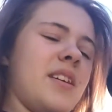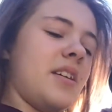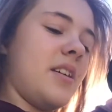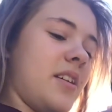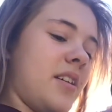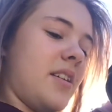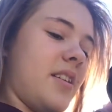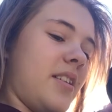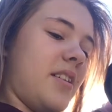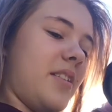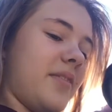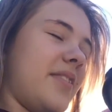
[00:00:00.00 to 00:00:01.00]
Stub toe.
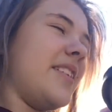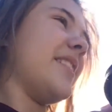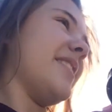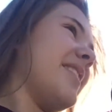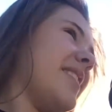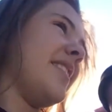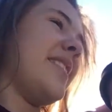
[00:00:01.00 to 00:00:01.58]
Oh.